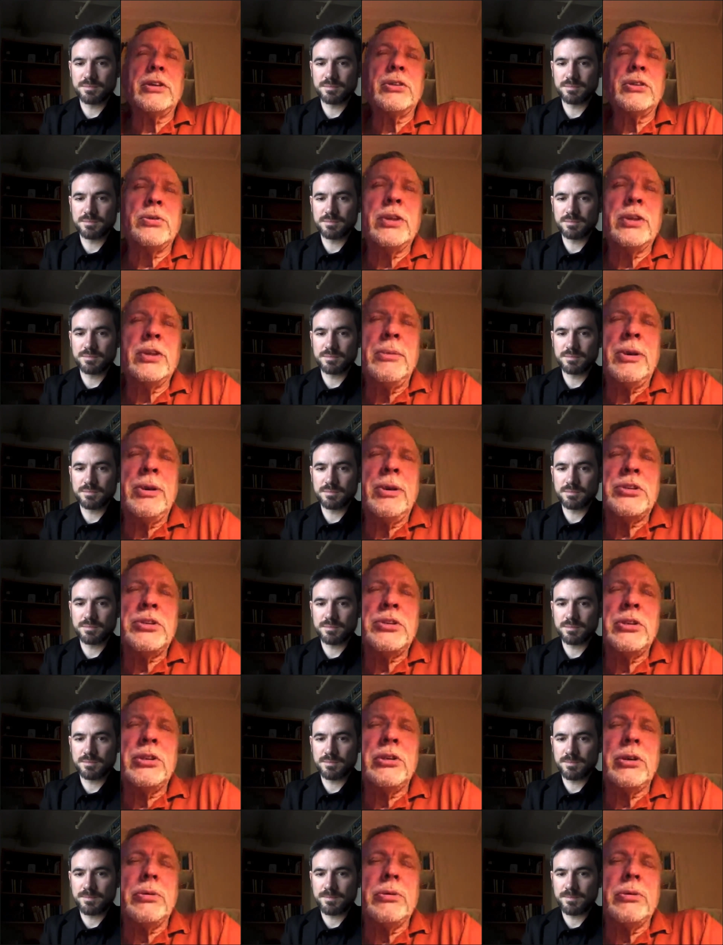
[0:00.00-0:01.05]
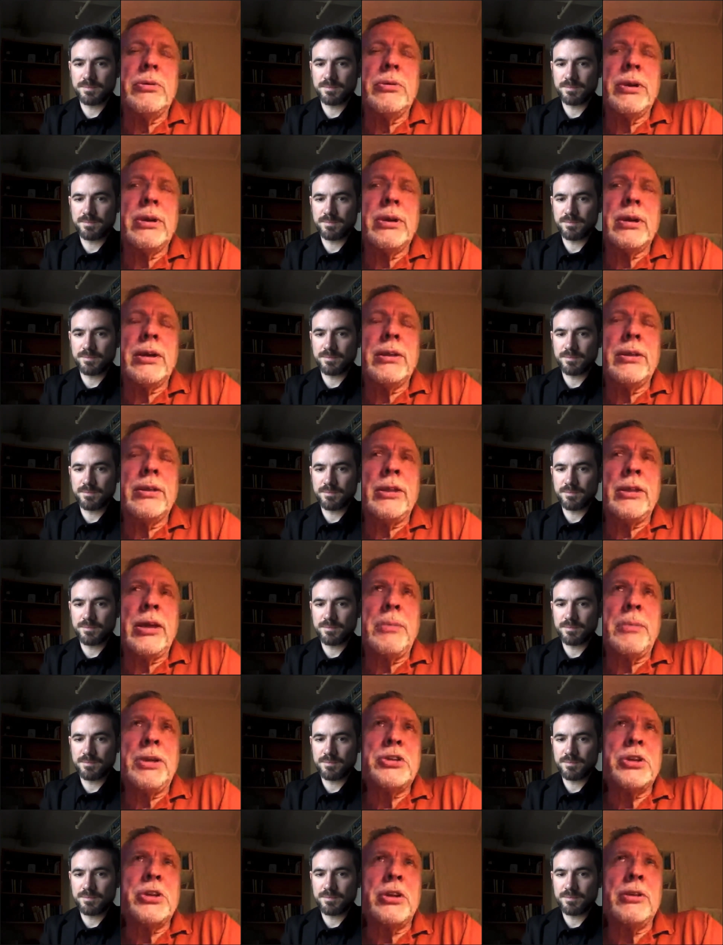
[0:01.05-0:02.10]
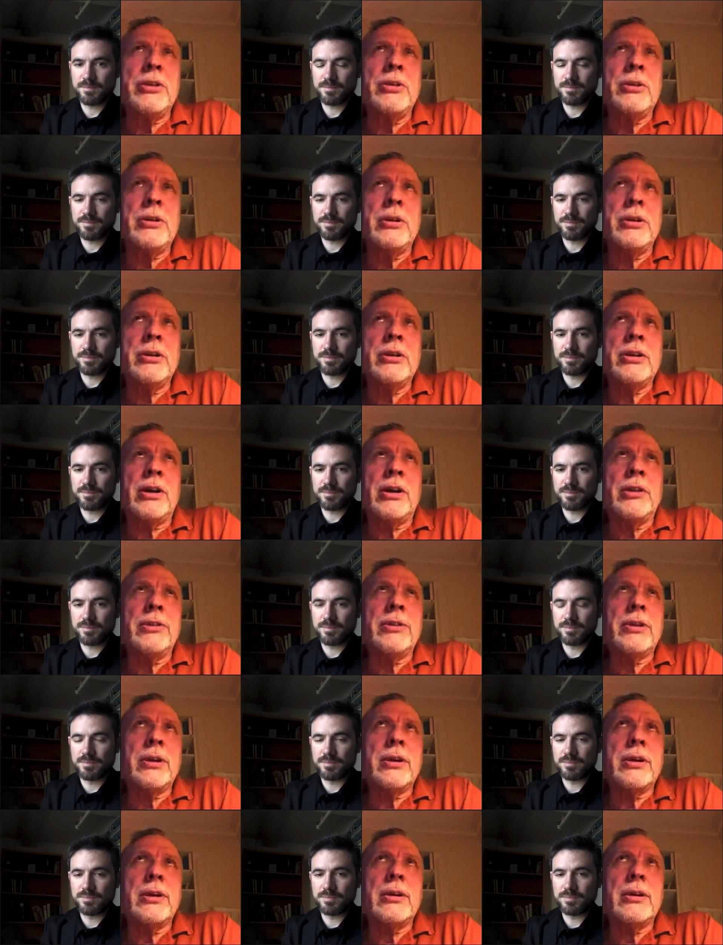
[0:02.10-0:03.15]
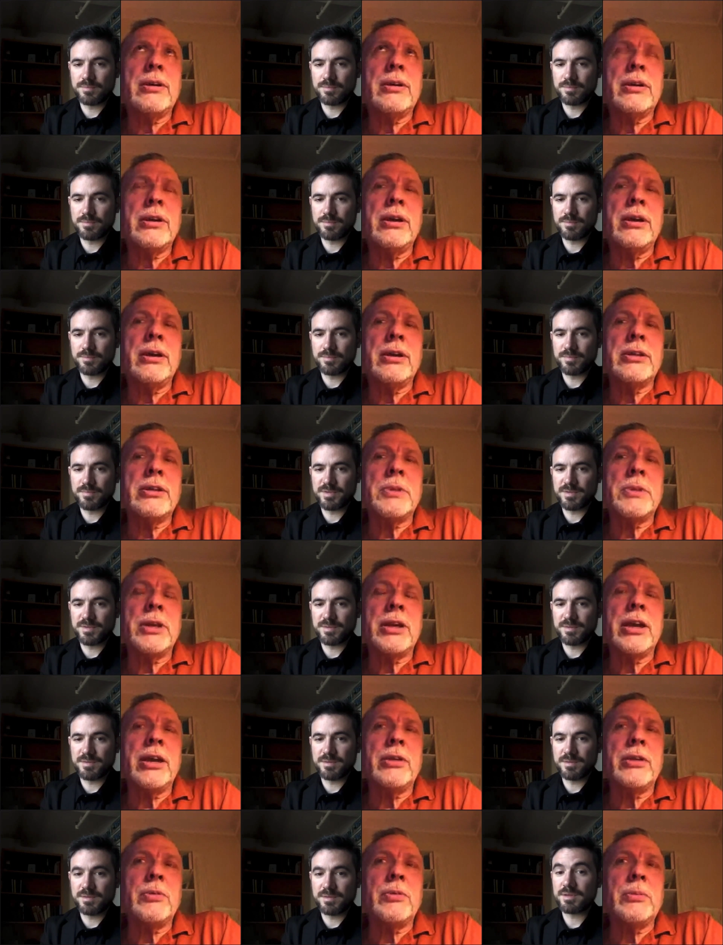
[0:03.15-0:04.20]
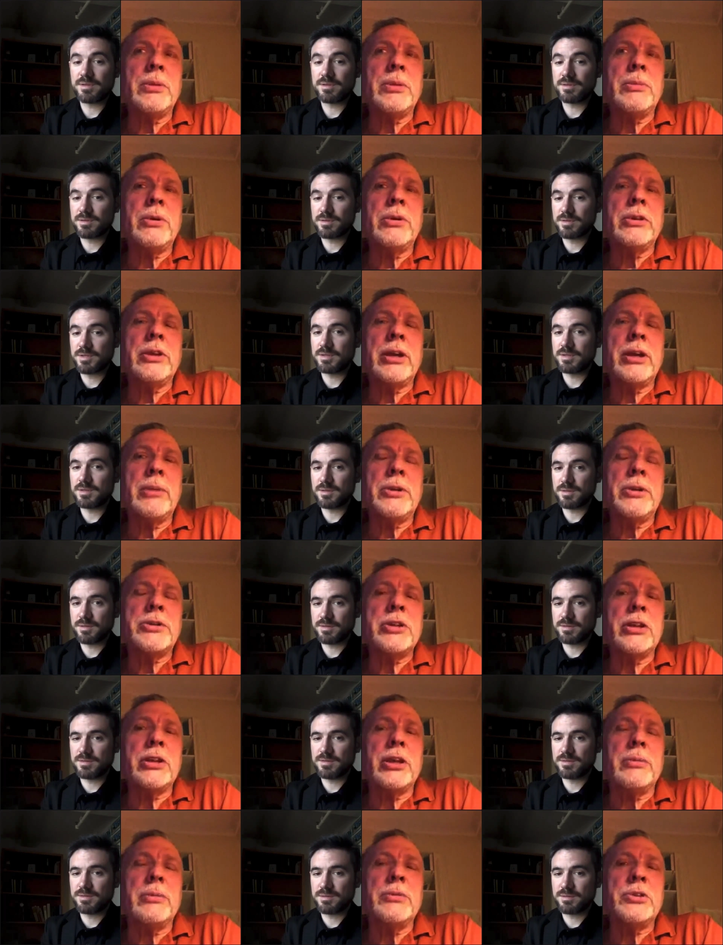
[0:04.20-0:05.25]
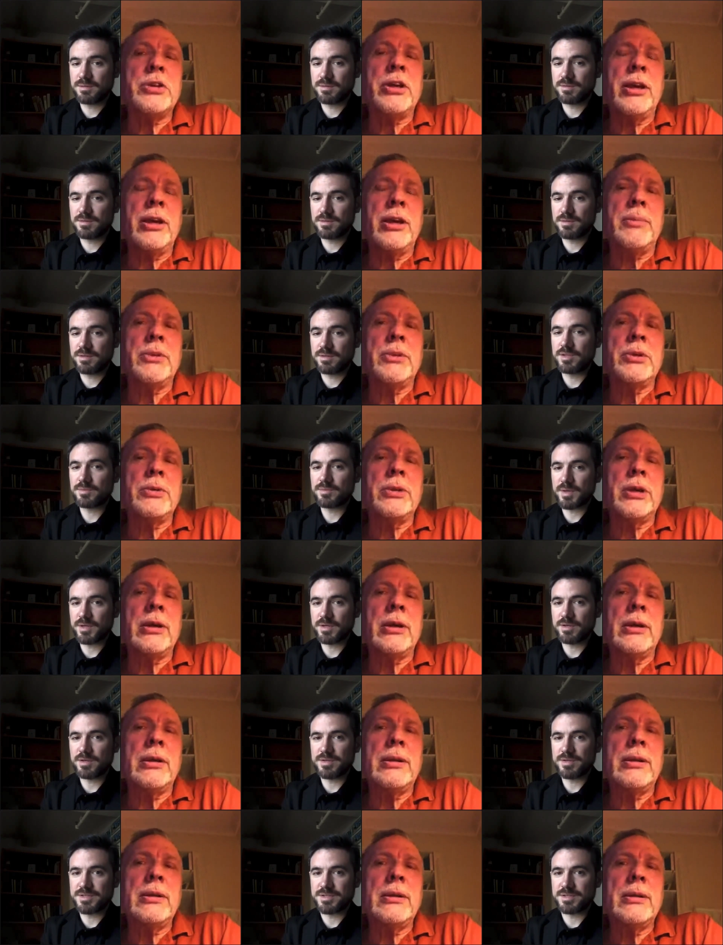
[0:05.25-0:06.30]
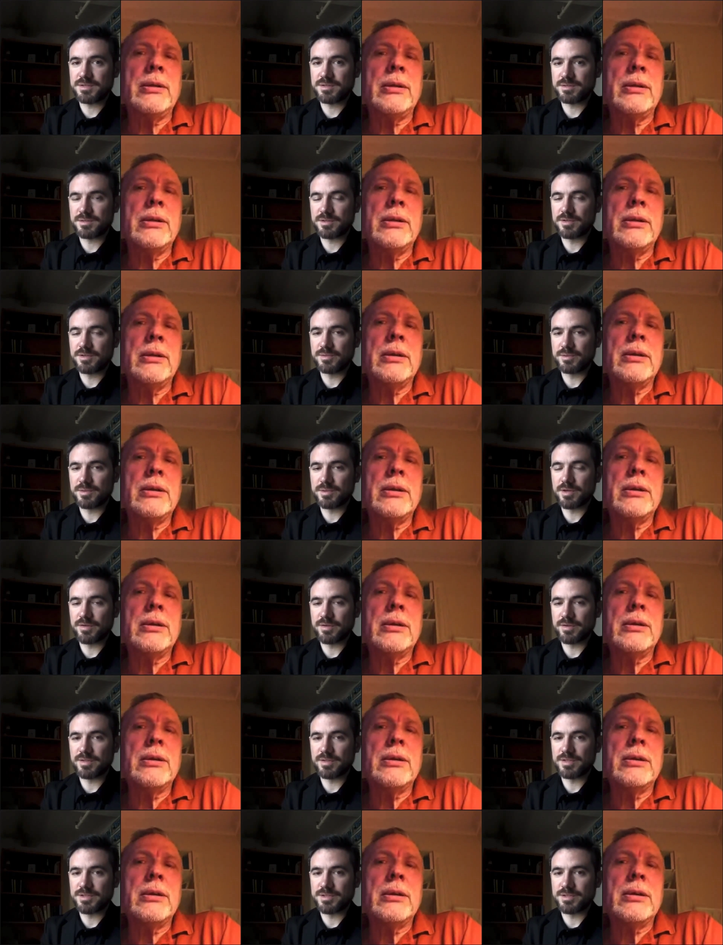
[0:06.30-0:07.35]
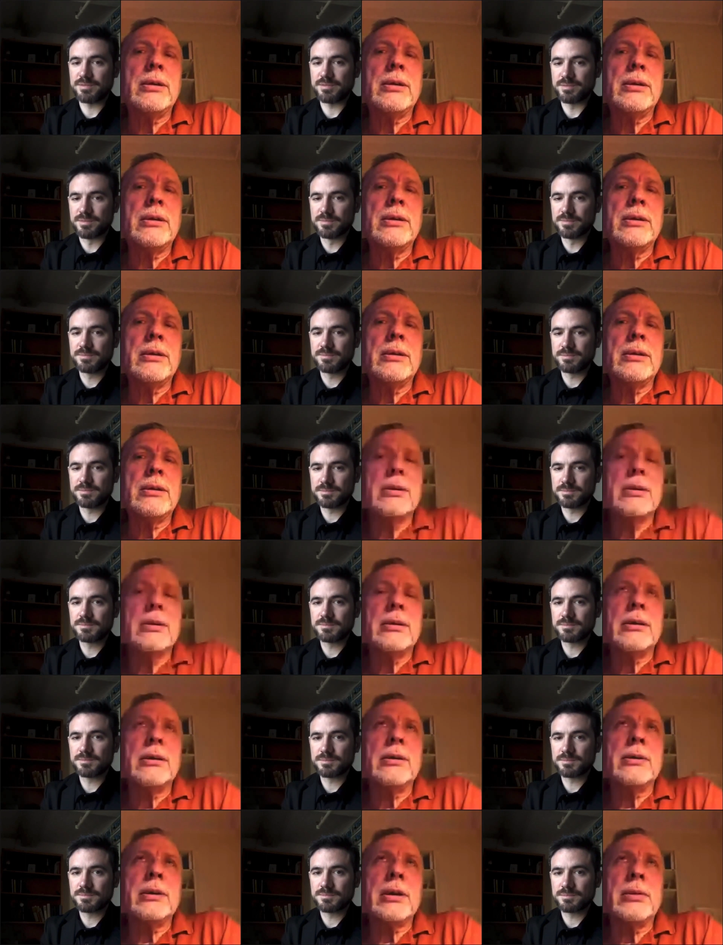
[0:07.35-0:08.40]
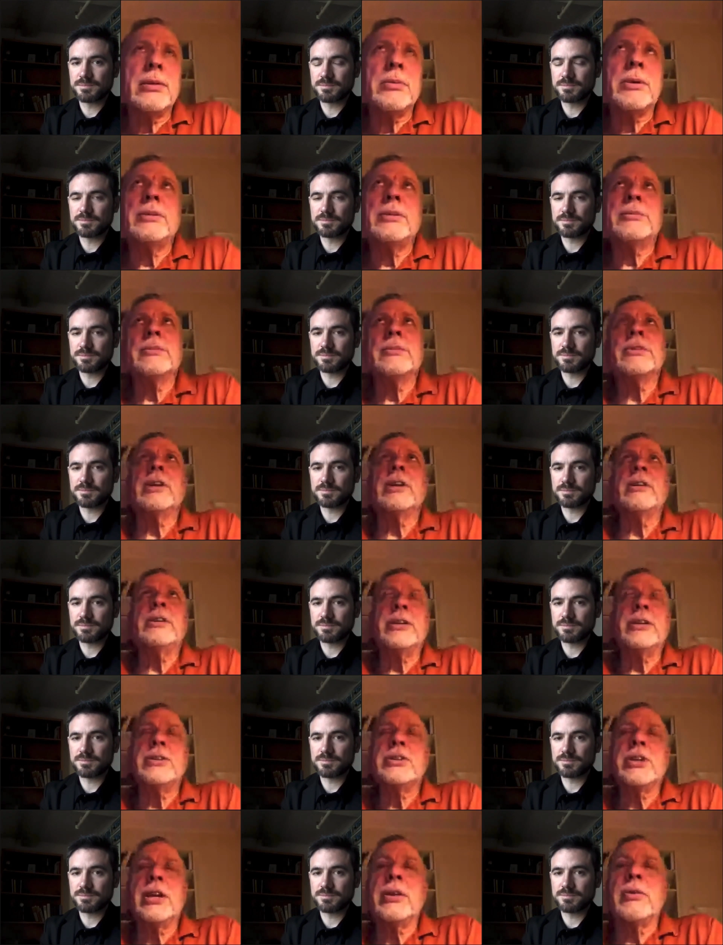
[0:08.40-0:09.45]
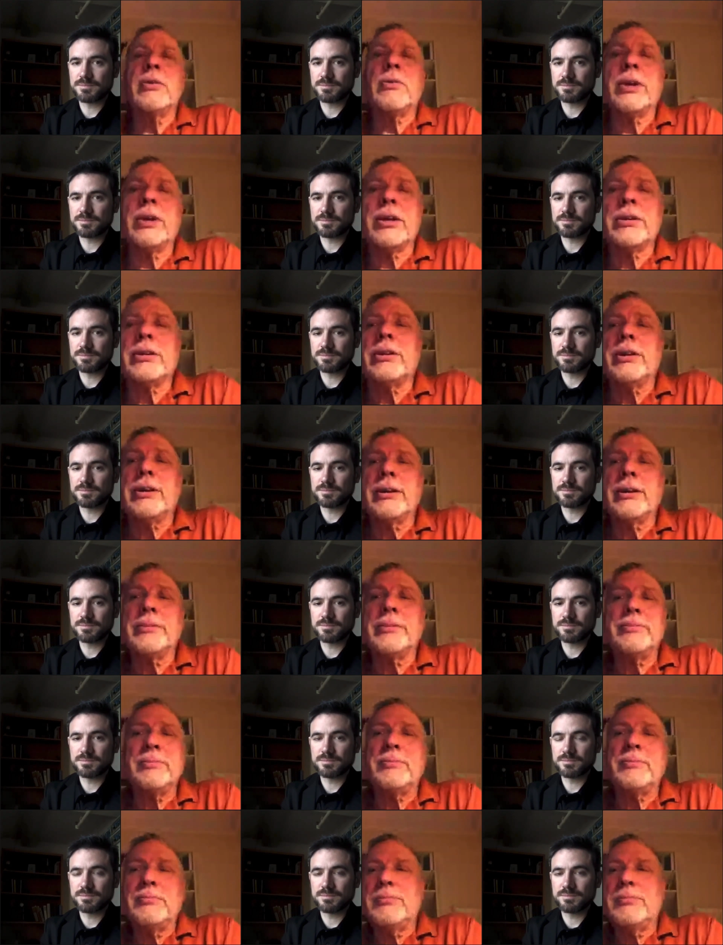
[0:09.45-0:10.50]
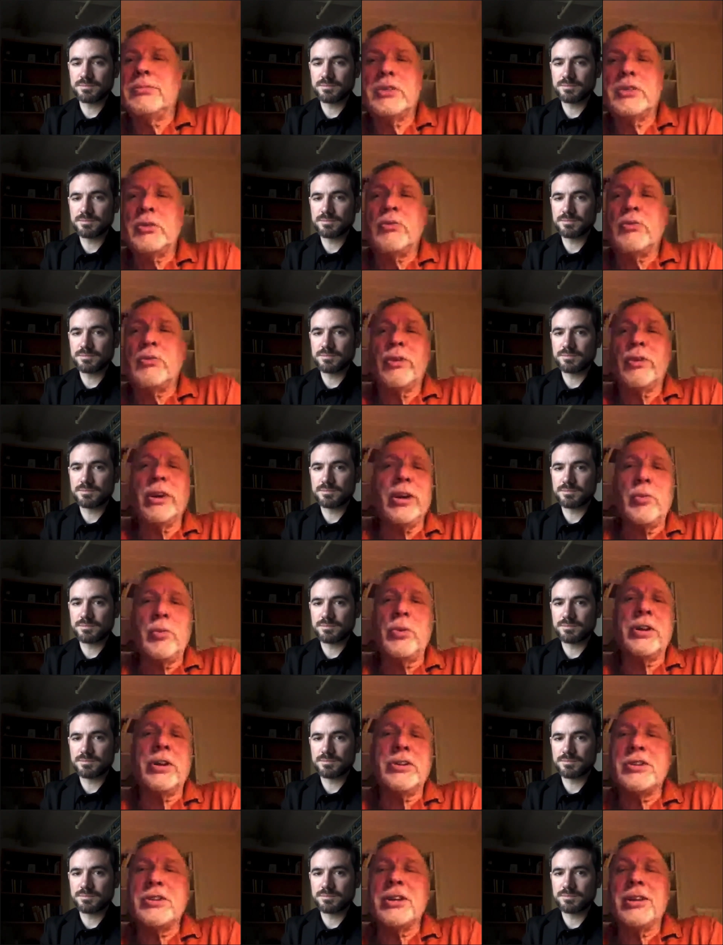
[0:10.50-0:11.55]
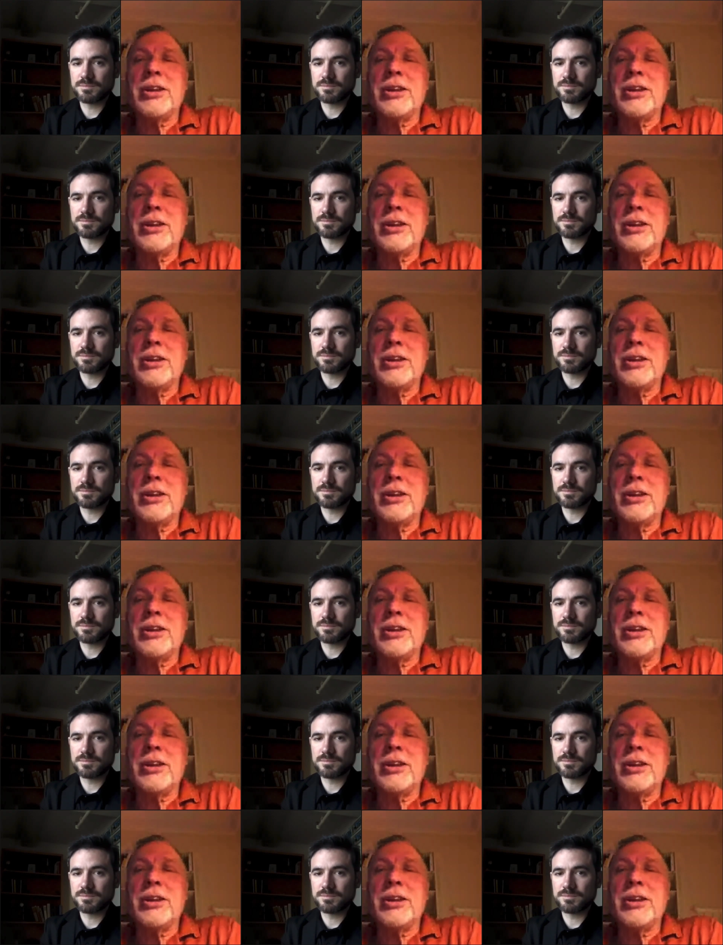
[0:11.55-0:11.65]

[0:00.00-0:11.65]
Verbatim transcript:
Speaker 1: mention Theodoric? I, they mention other Gothic kings, but I can't remember they mentioned him. Guthrunku
Speaker 2: and Guthrunku the Two.
Speaker 1: Okay, well, then I stand corrected. I forget what I said. That was a